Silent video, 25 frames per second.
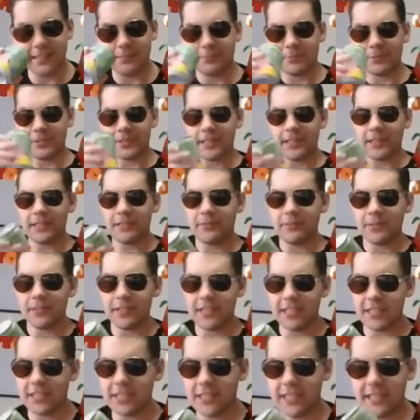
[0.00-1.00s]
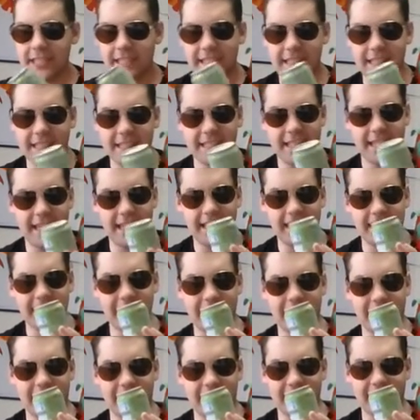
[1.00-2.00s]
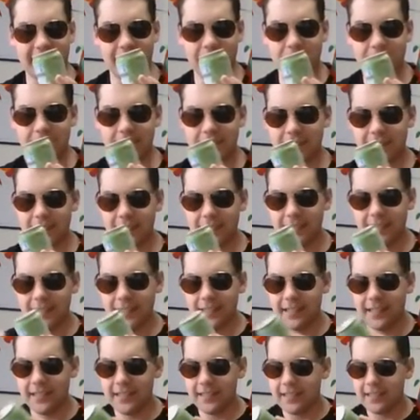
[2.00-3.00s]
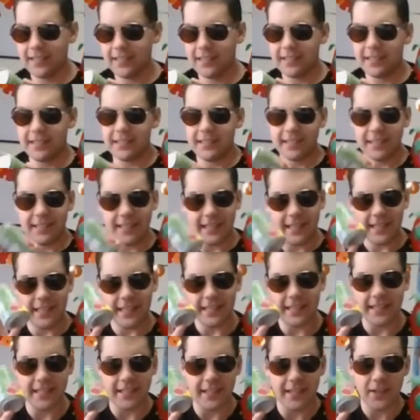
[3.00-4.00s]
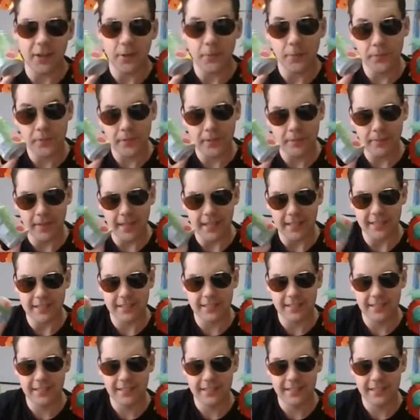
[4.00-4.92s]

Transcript: We're gonna we're gonna shake it ten times, and uh, hope for the best.